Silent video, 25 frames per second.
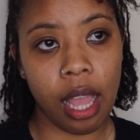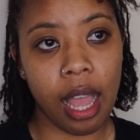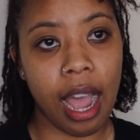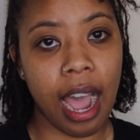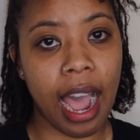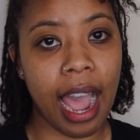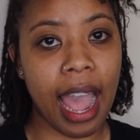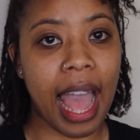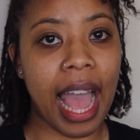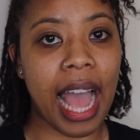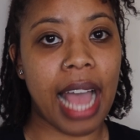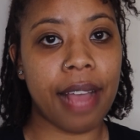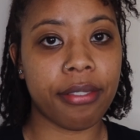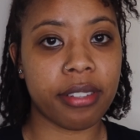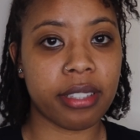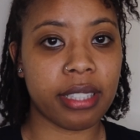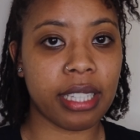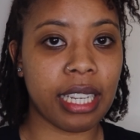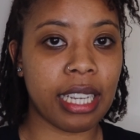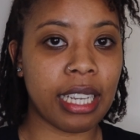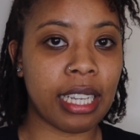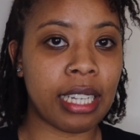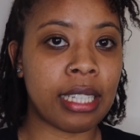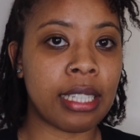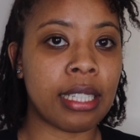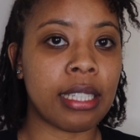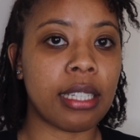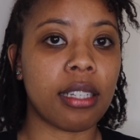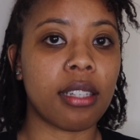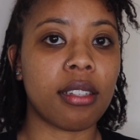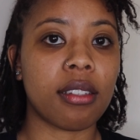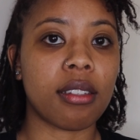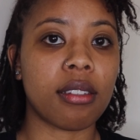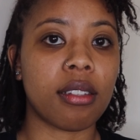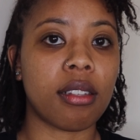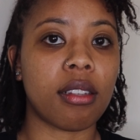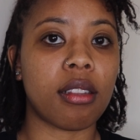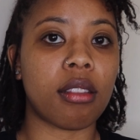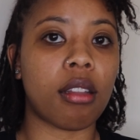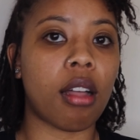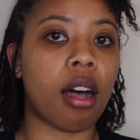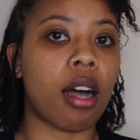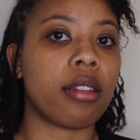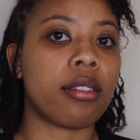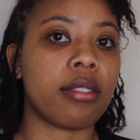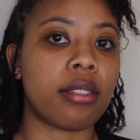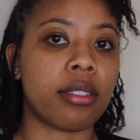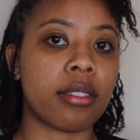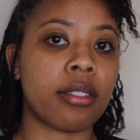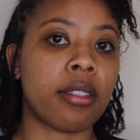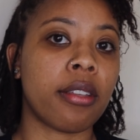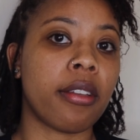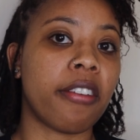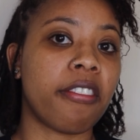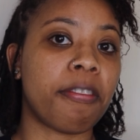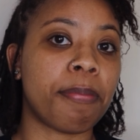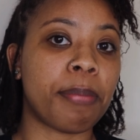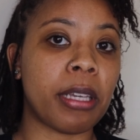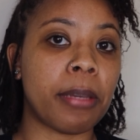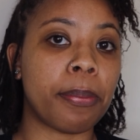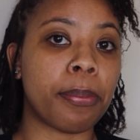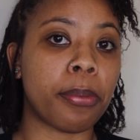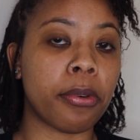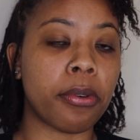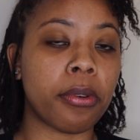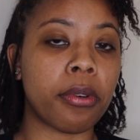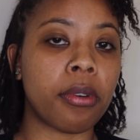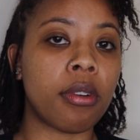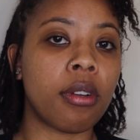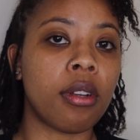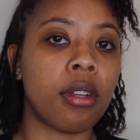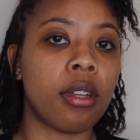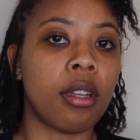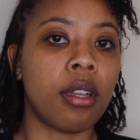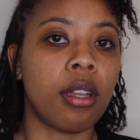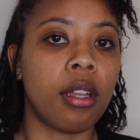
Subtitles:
I have seen lots of people,